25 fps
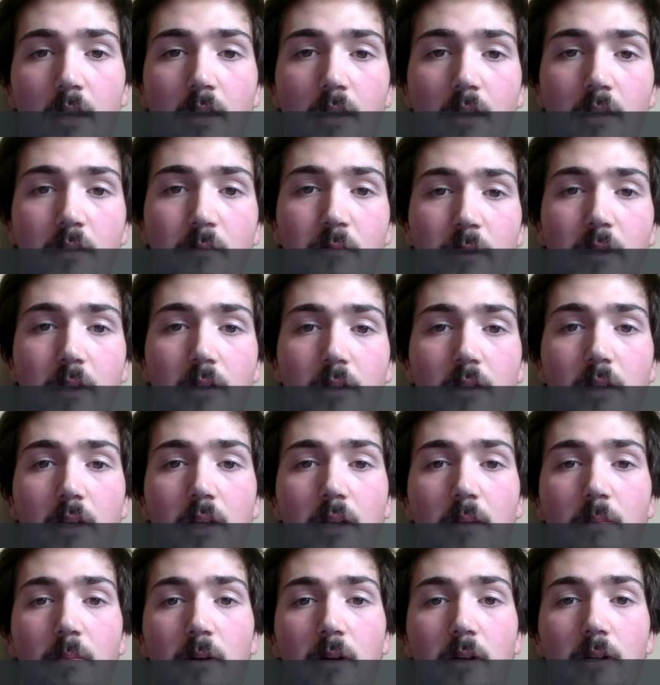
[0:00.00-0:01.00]
As well, in
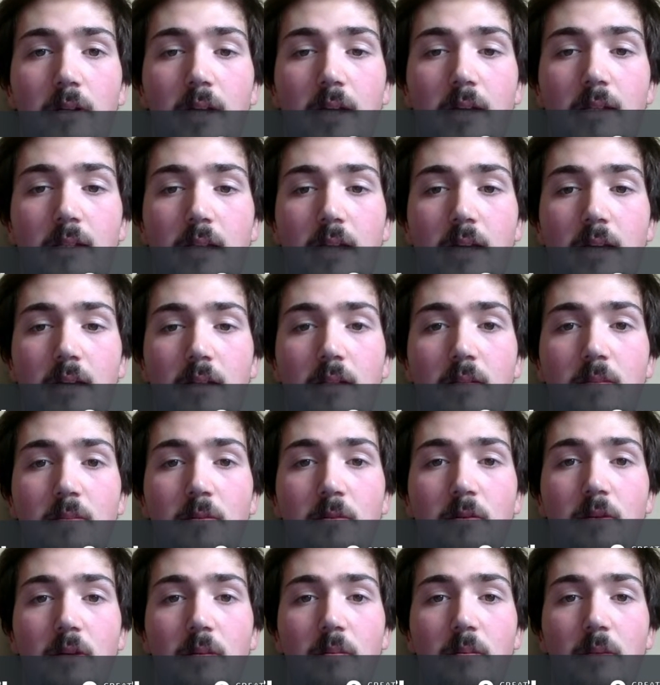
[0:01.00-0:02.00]
the podcast, Alex
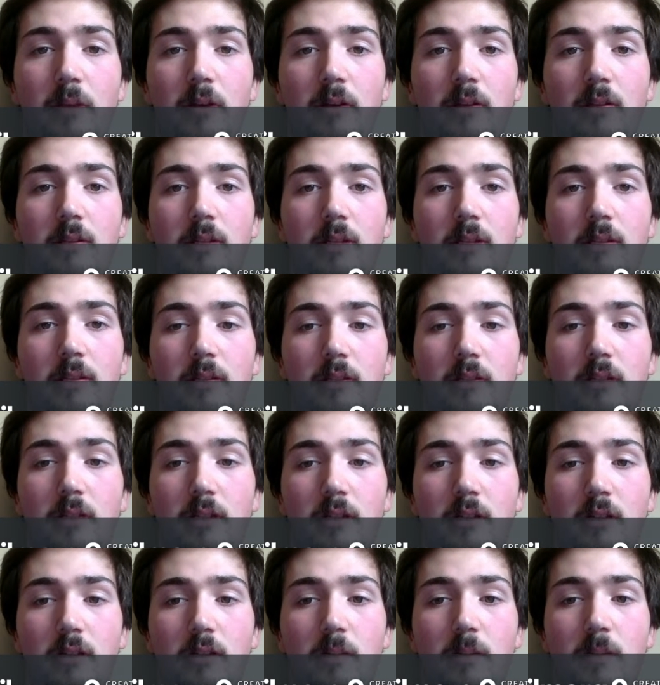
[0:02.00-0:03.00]
spoke on parasites such as
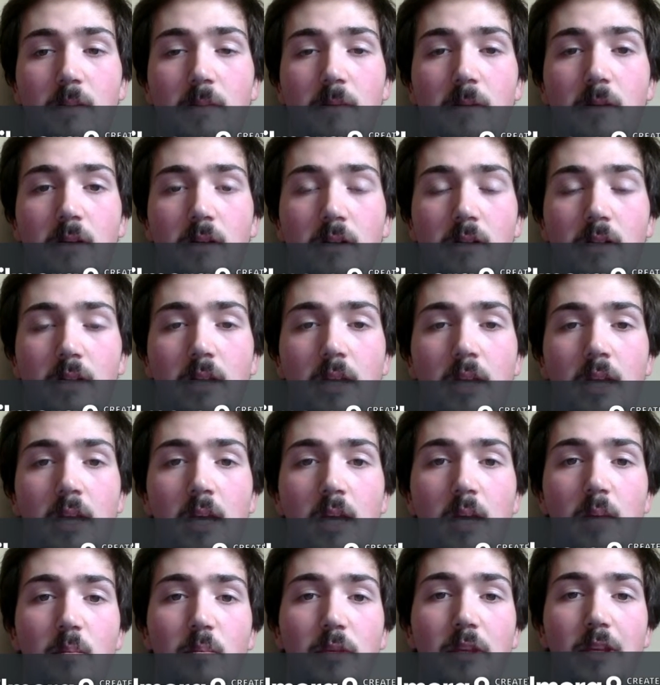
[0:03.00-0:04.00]
Toxoplasma gondii
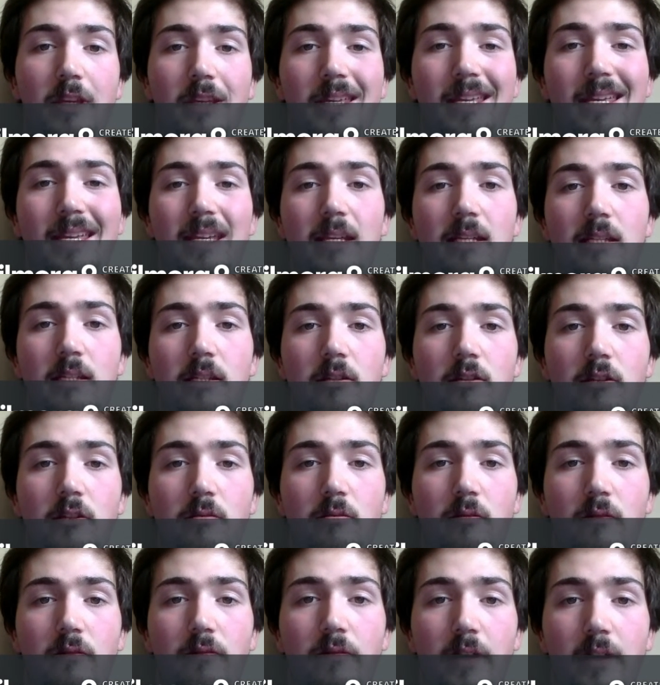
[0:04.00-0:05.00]
being easier
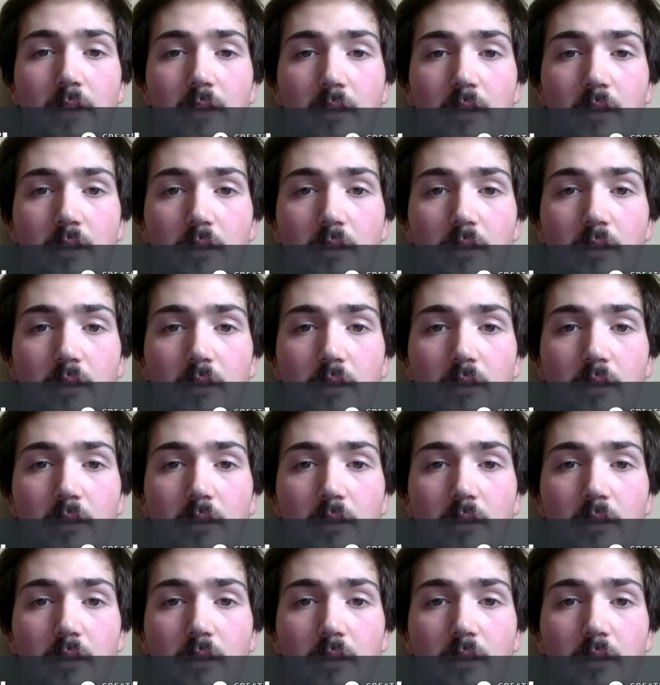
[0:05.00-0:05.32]
to evade